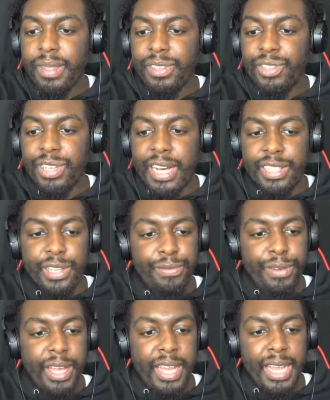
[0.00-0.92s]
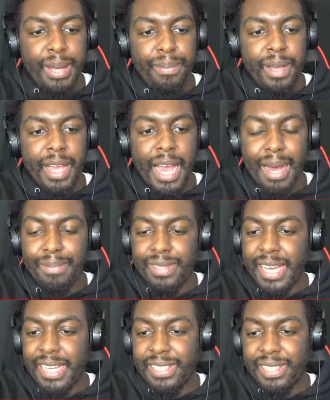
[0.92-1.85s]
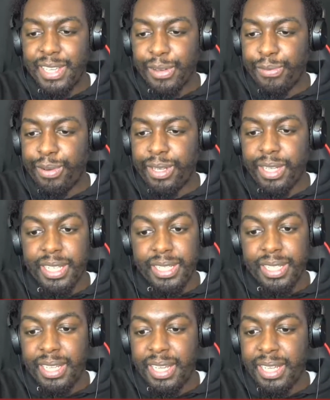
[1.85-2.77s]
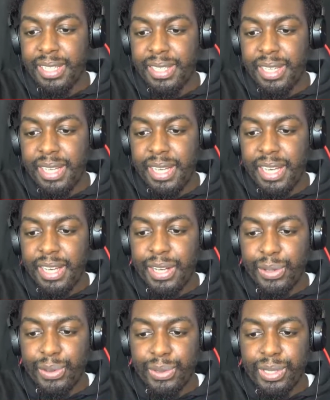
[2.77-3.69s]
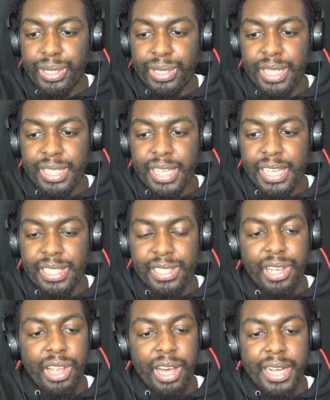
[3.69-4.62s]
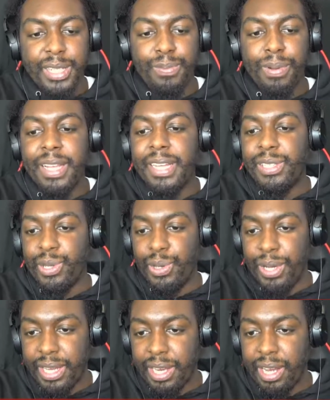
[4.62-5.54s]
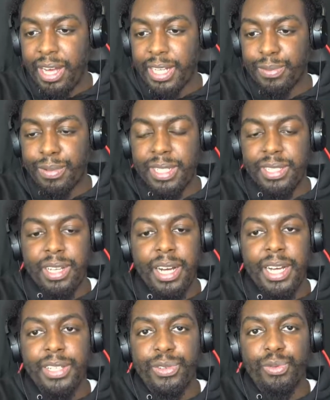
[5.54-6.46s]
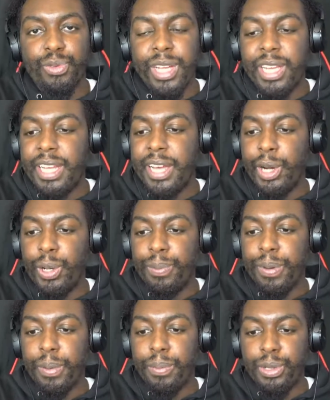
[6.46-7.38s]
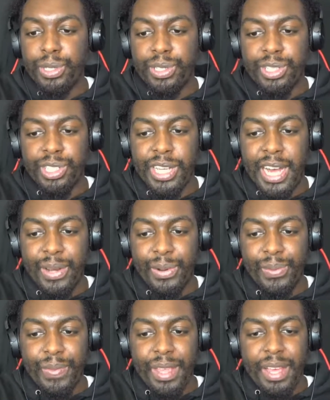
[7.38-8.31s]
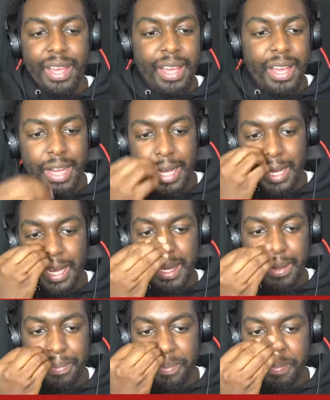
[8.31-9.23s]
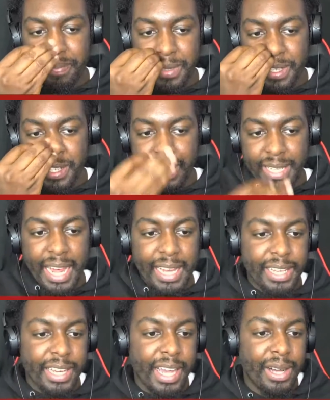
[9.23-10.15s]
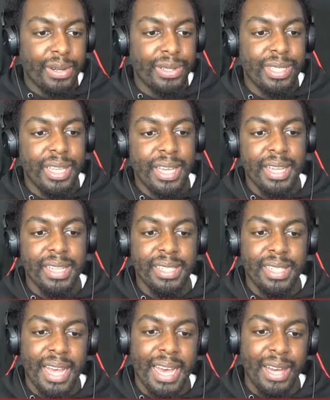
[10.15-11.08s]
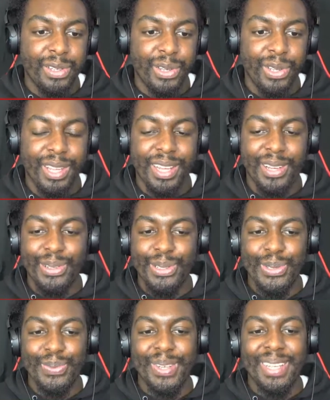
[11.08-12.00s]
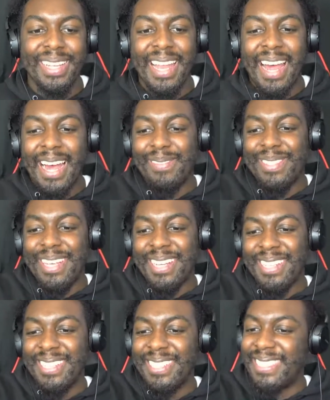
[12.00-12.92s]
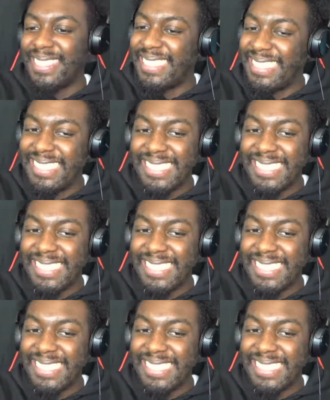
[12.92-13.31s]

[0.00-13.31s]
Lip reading: Shout out to Fahim. Khamzat is different. Yes, he is. Also says hit the likes. Please do hit the likes, please, guys. It really help push the channel. Danielle says, how do you think Usman and Khamzat goes?